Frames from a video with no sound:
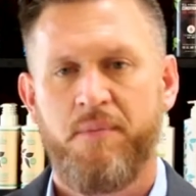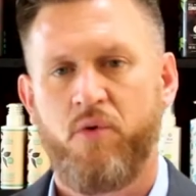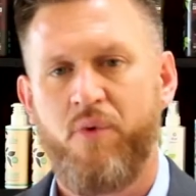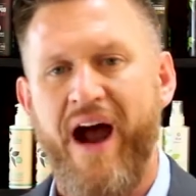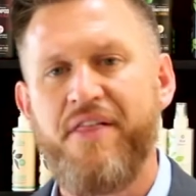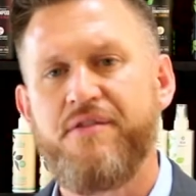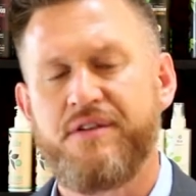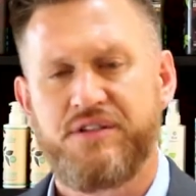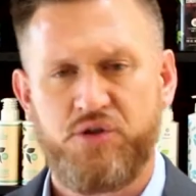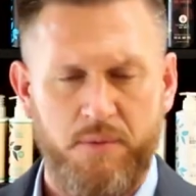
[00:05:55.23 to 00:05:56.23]
but
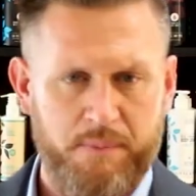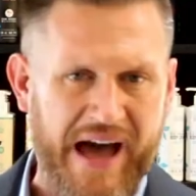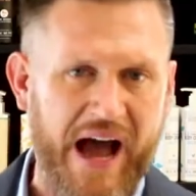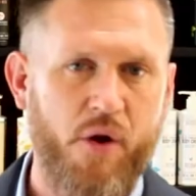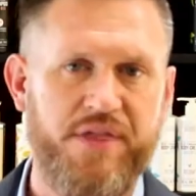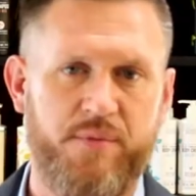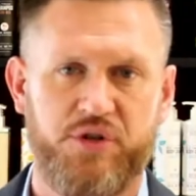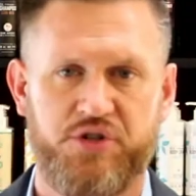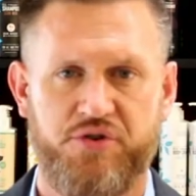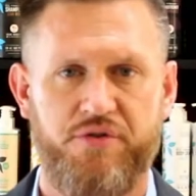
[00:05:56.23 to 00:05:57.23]
rather to empower them
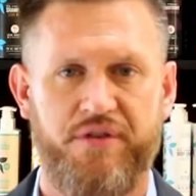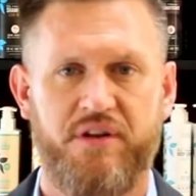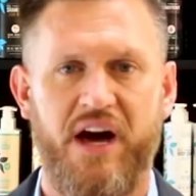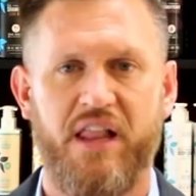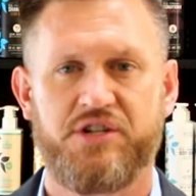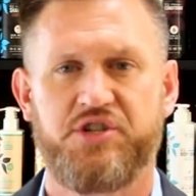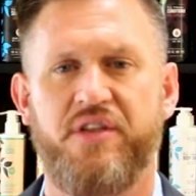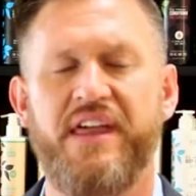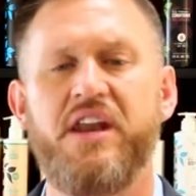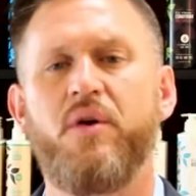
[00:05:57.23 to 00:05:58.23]
with truth and knowledge so
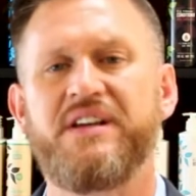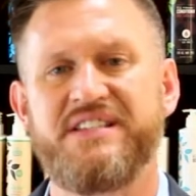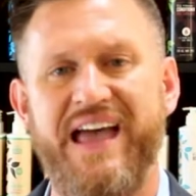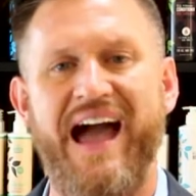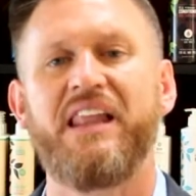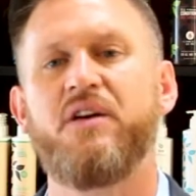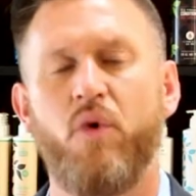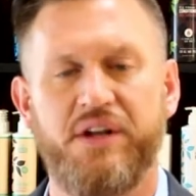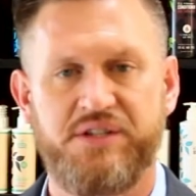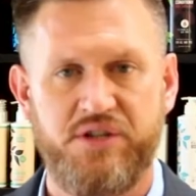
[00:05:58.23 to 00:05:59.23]
they know exactly
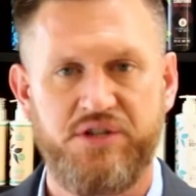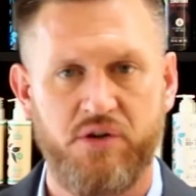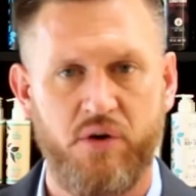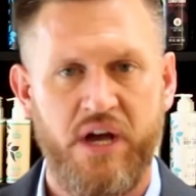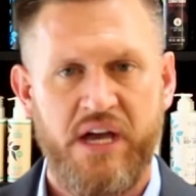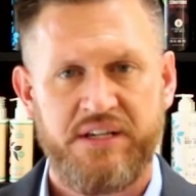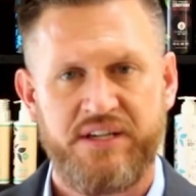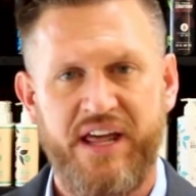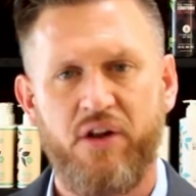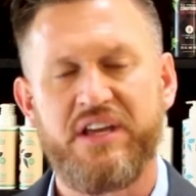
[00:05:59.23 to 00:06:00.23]
what to do
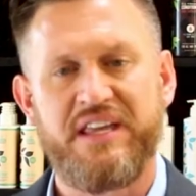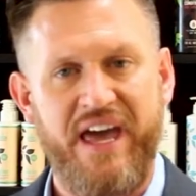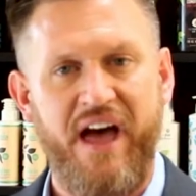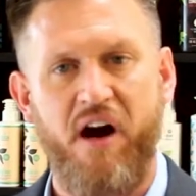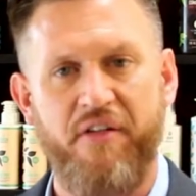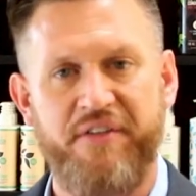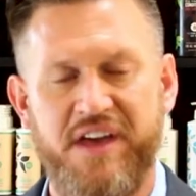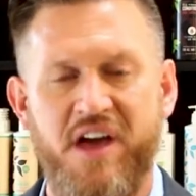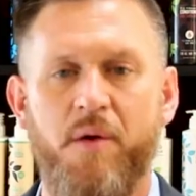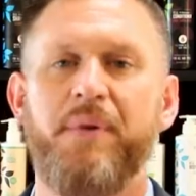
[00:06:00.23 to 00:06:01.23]
to not only get
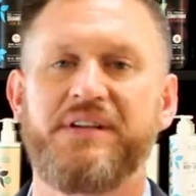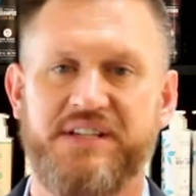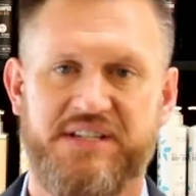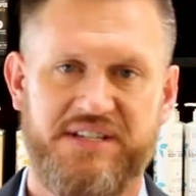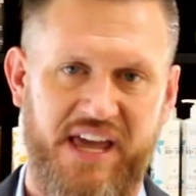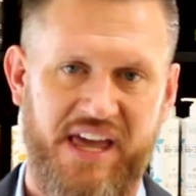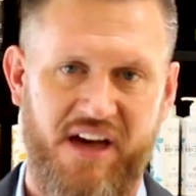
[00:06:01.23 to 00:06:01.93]
healthy, but to stay